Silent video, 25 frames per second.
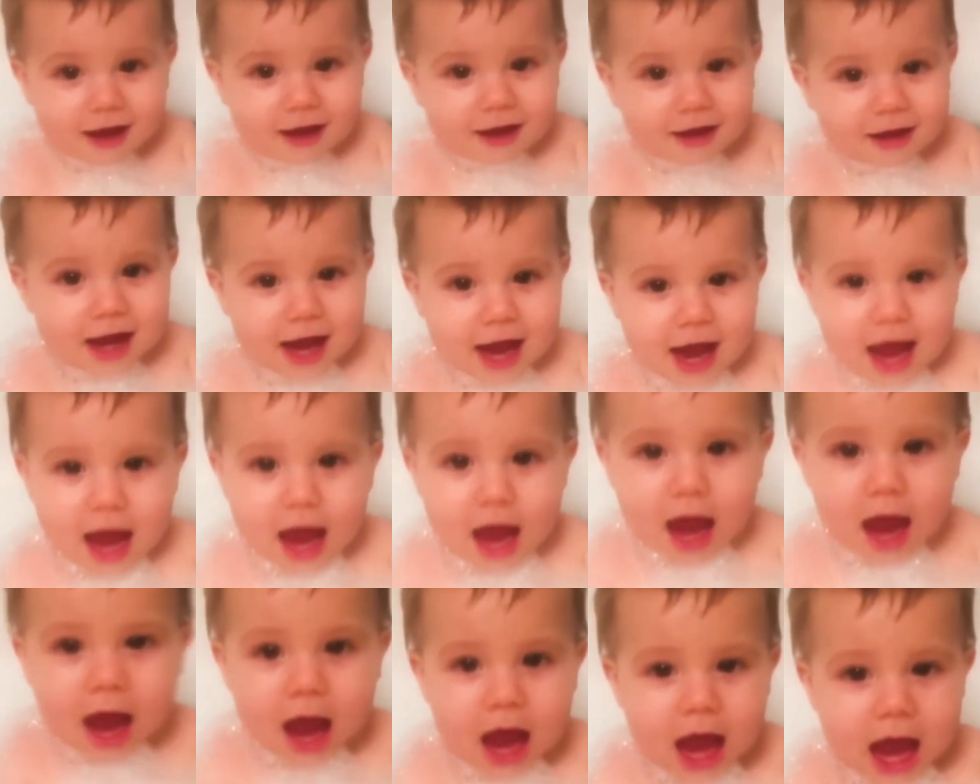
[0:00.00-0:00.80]
useful
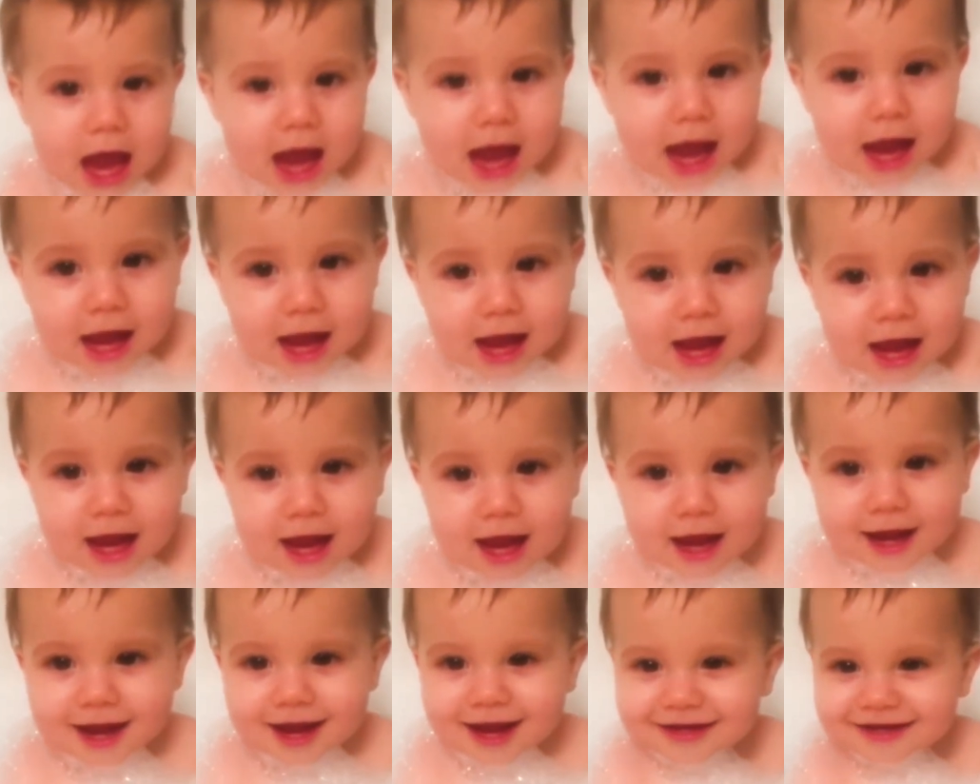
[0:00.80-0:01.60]
in the process of
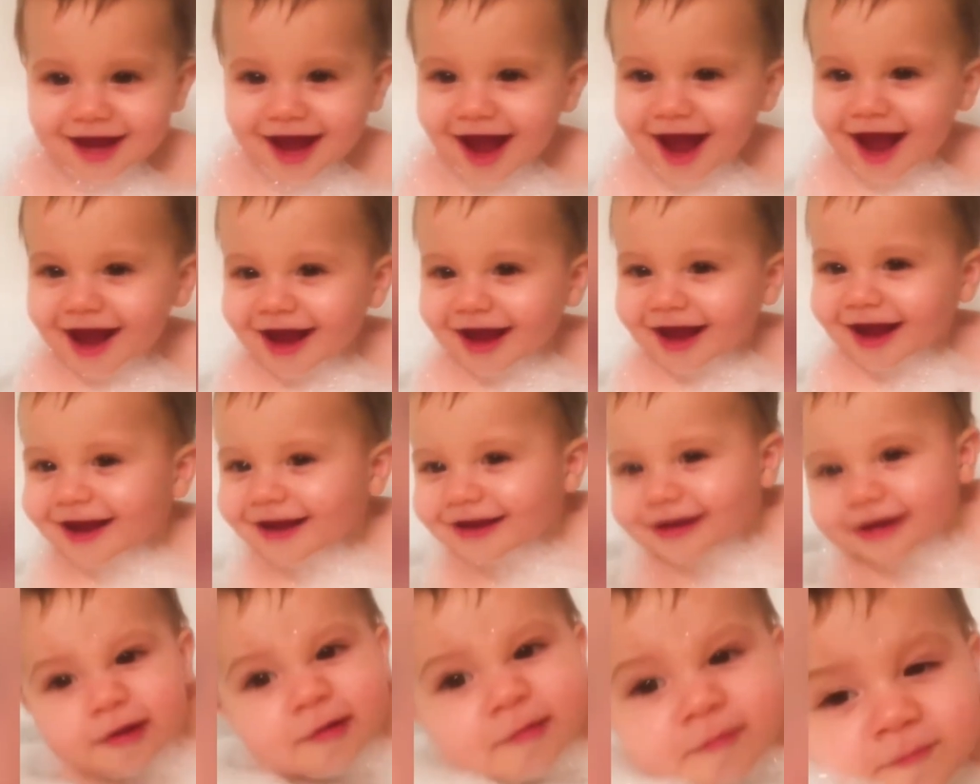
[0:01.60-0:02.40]
discarding
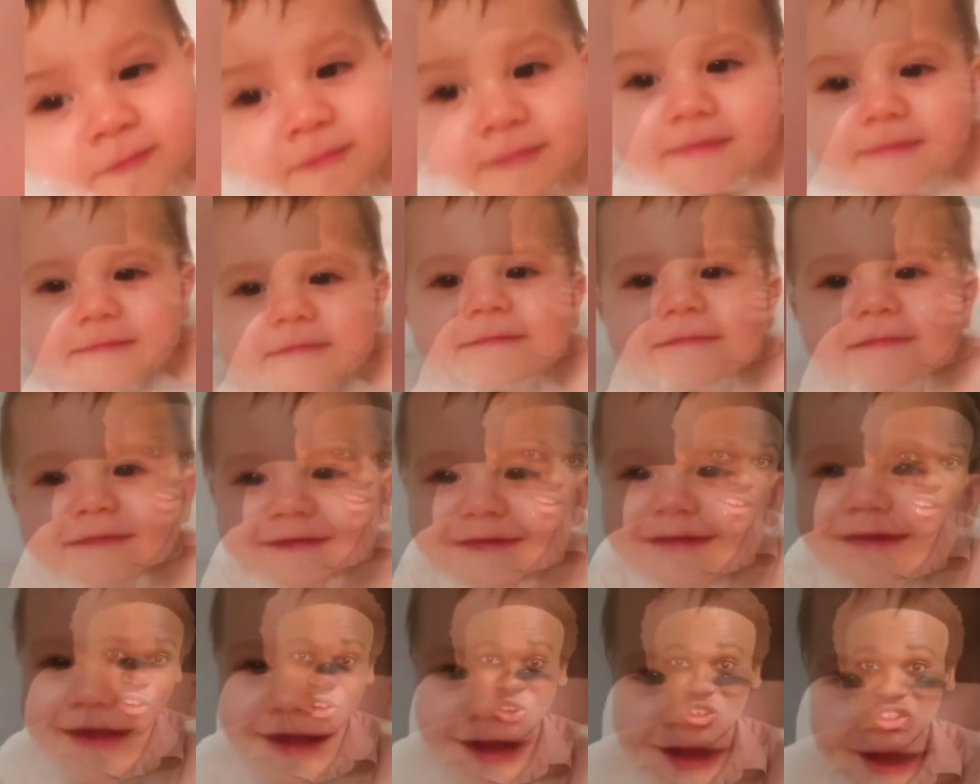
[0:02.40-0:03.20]
something useless.
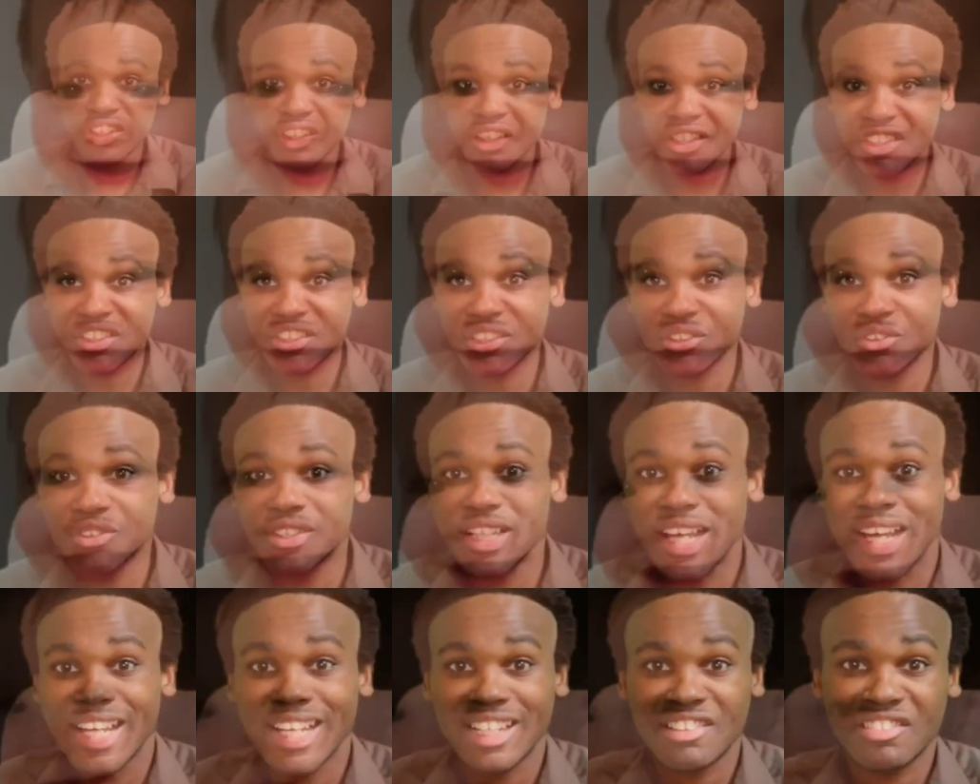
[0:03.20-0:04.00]
Or
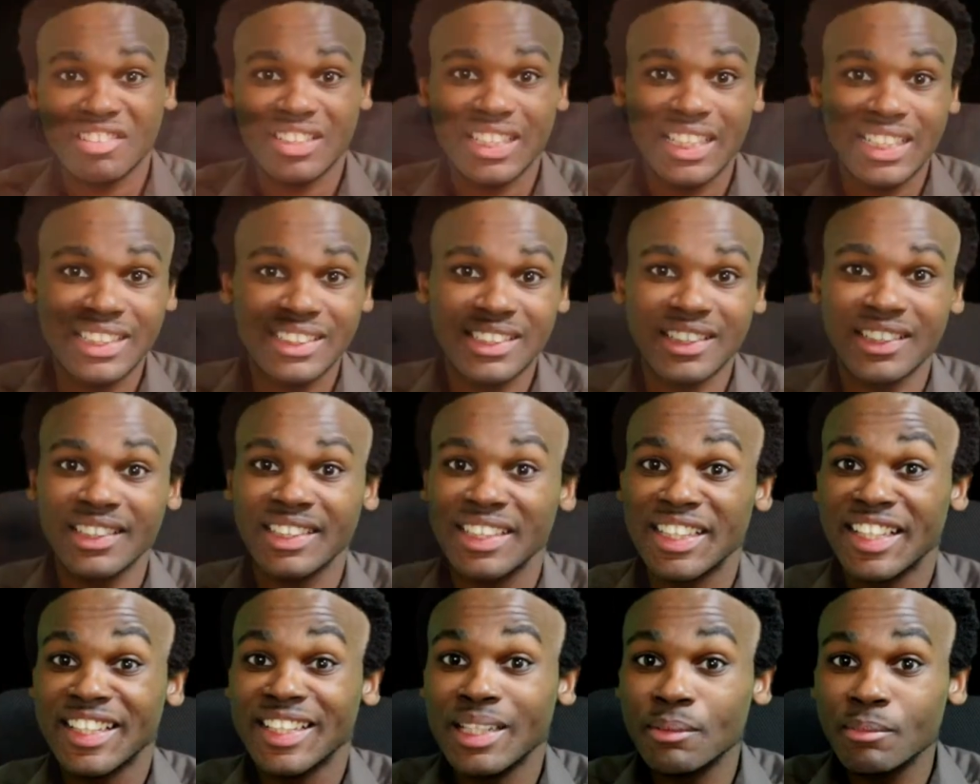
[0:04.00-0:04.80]
don't
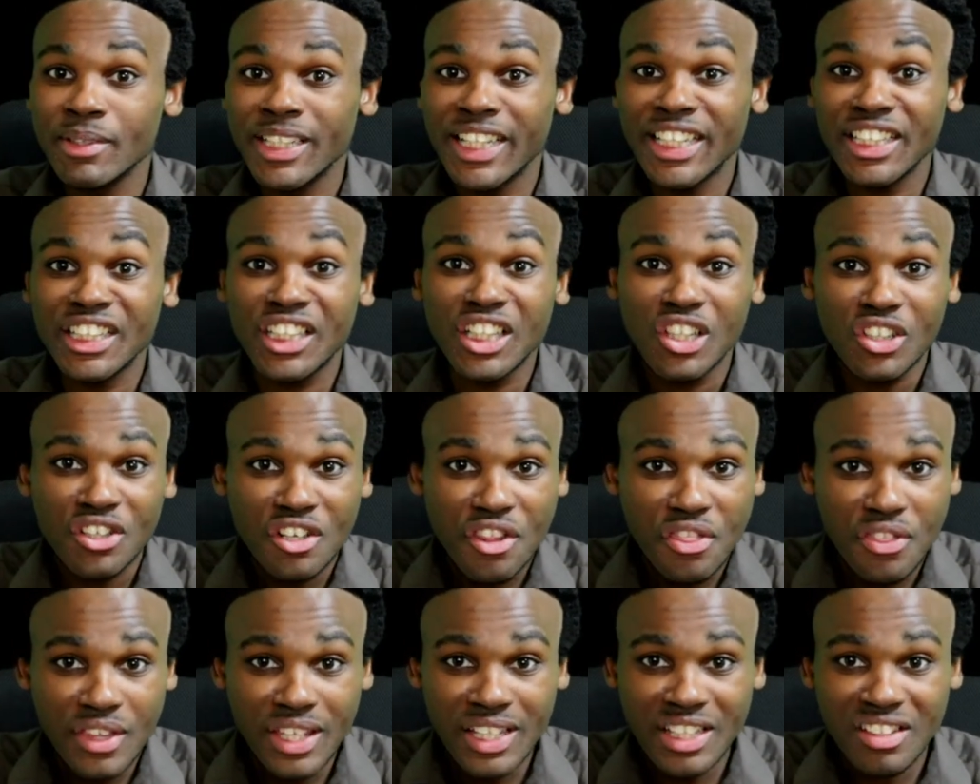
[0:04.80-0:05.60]
accidentally eliminate
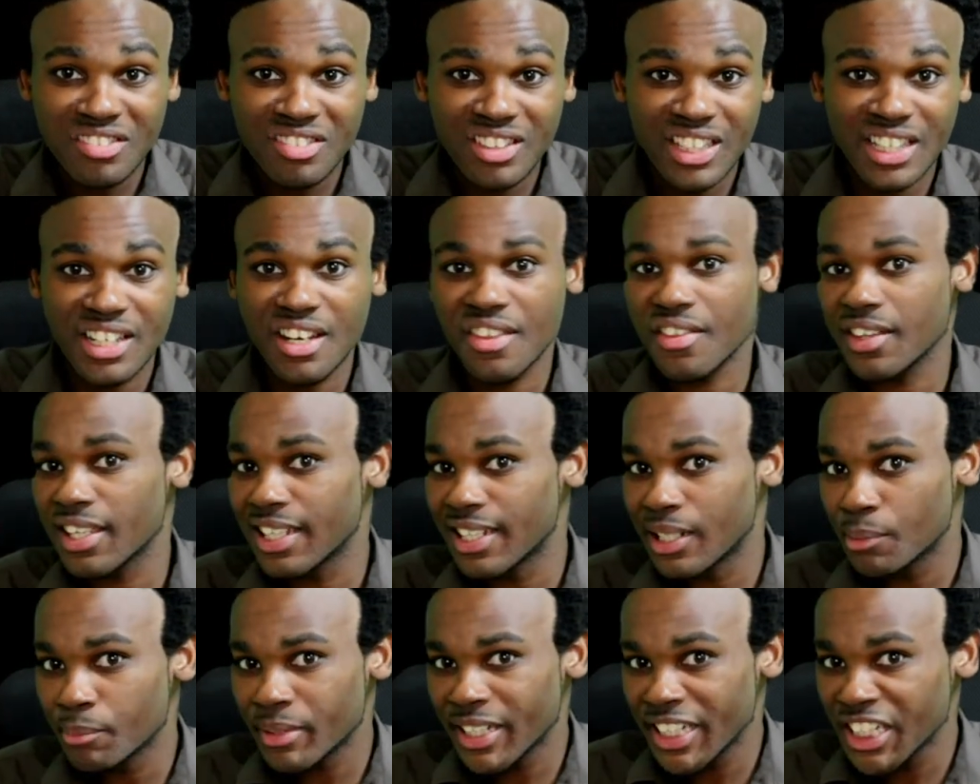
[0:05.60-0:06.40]
good things in the
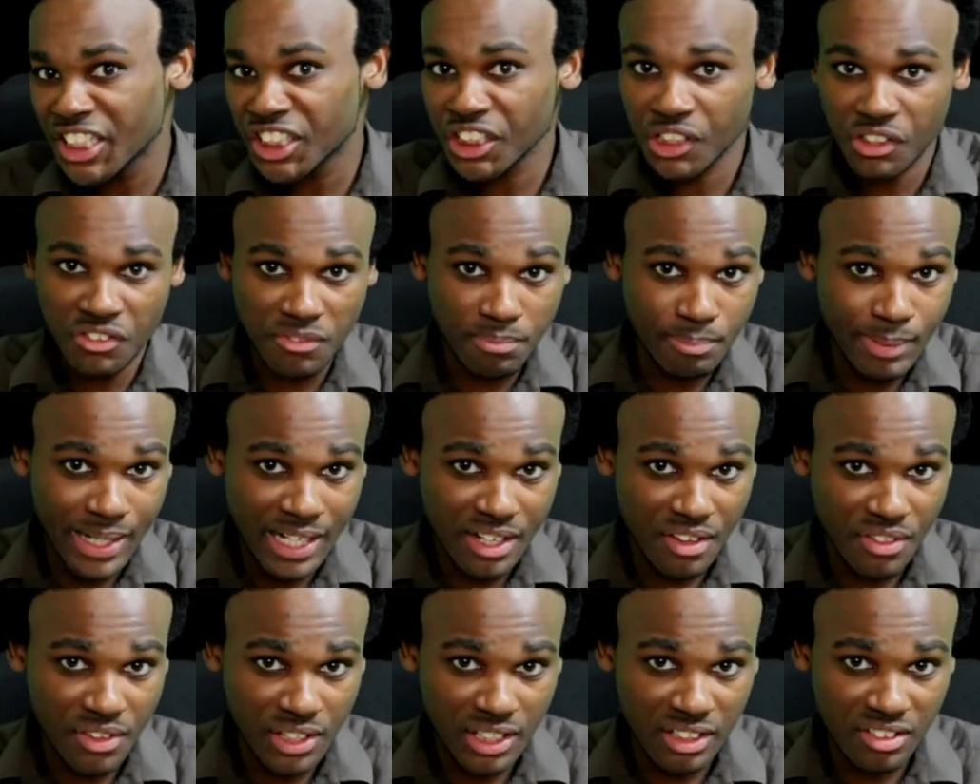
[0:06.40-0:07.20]
elimination of
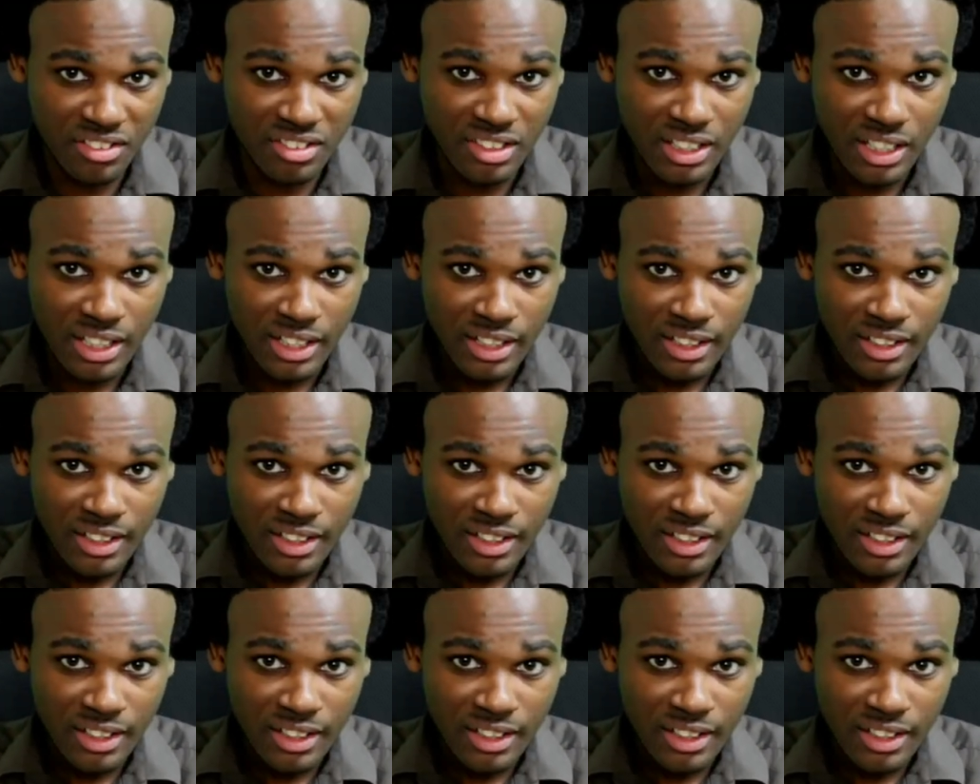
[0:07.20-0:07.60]
bad things.